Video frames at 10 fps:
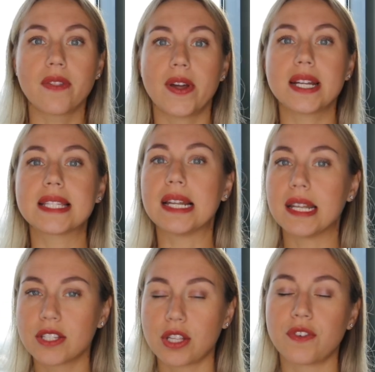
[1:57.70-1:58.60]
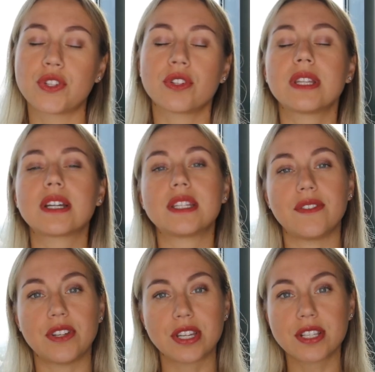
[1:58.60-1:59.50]
There is a list of certain
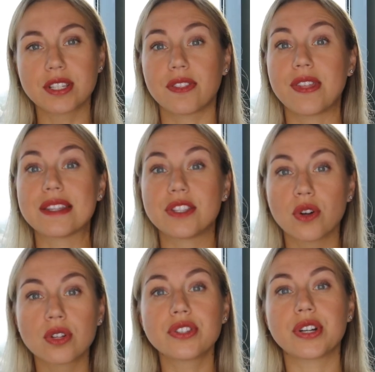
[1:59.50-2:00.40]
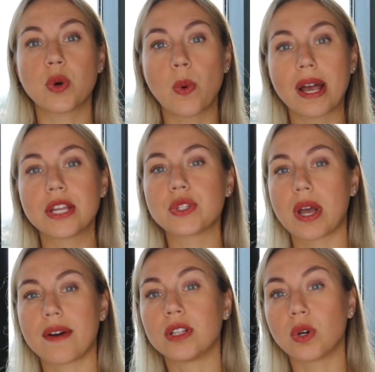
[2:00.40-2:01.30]
activities that don't require to
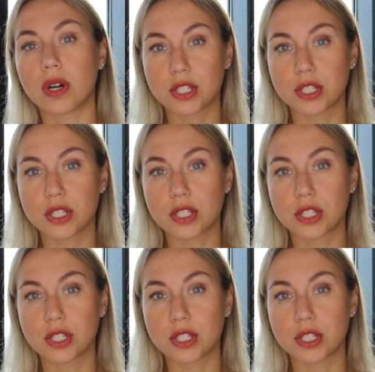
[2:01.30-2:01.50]
have a local